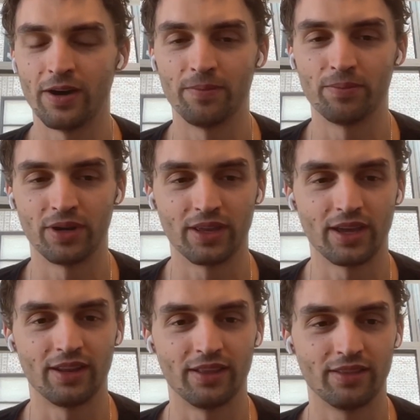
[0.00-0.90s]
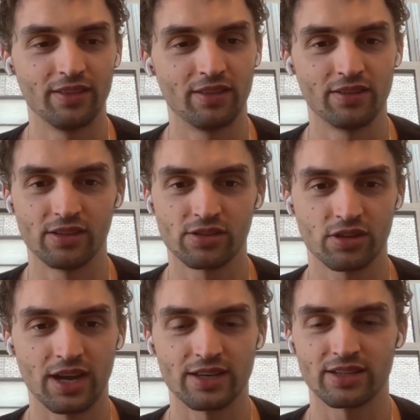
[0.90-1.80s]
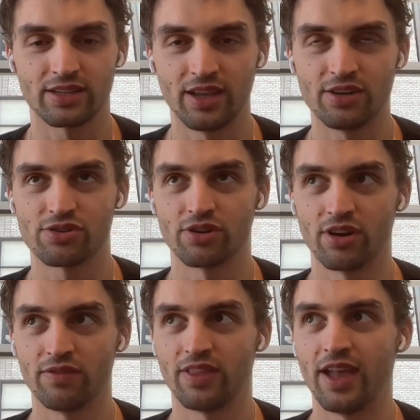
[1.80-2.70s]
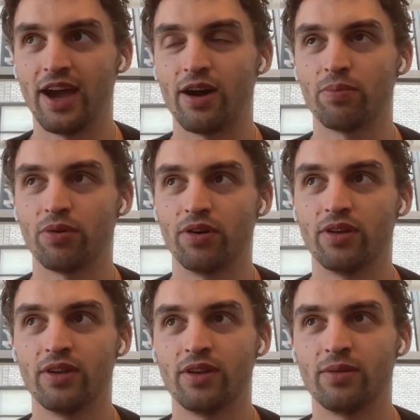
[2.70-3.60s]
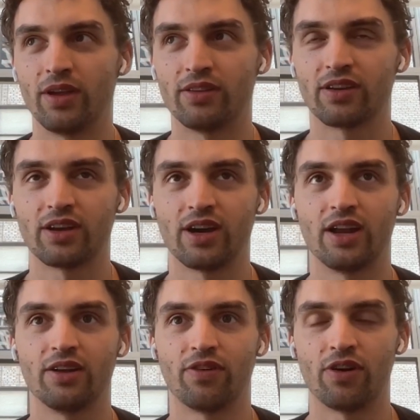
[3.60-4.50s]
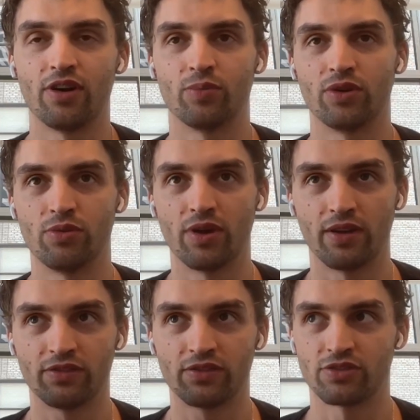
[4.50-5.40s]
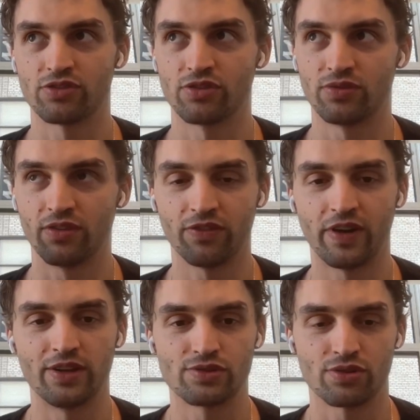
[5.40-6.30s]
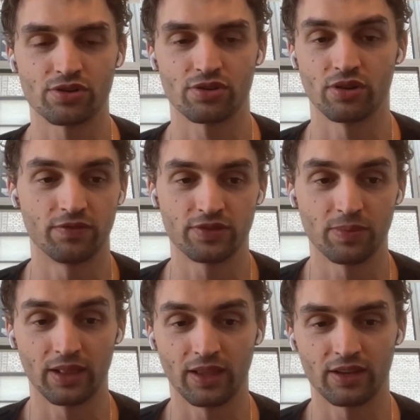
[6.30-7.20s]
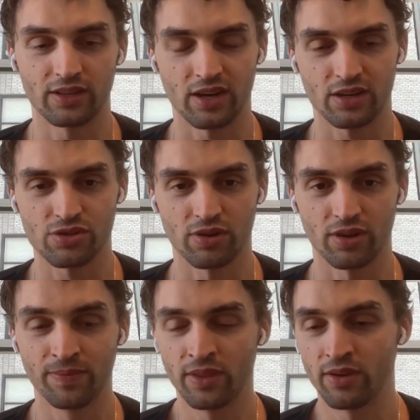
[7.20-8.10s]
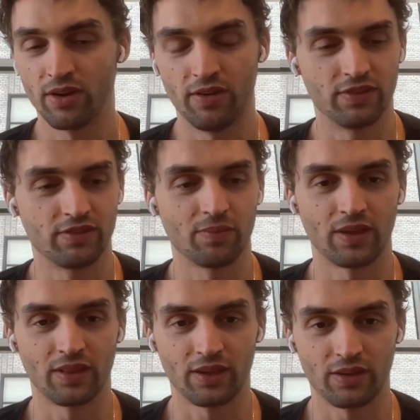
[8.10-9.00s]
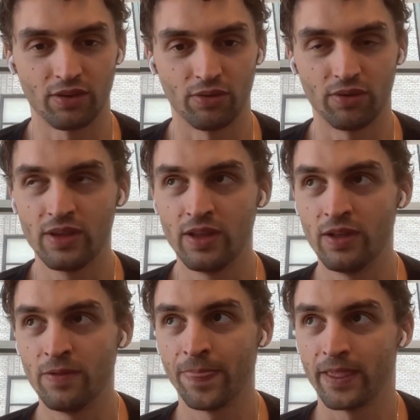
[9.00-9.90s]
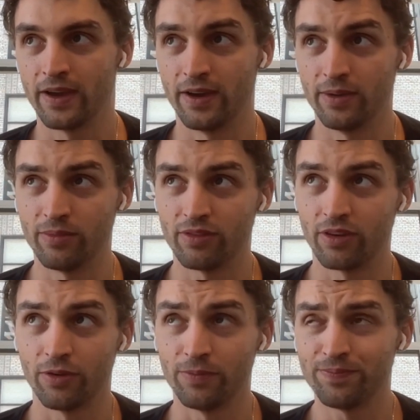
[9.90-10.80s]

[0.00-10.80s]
But again, the stochastic nature of the output makes it kind of hard when you have such a defined structure of something like a doc string or even something like code. So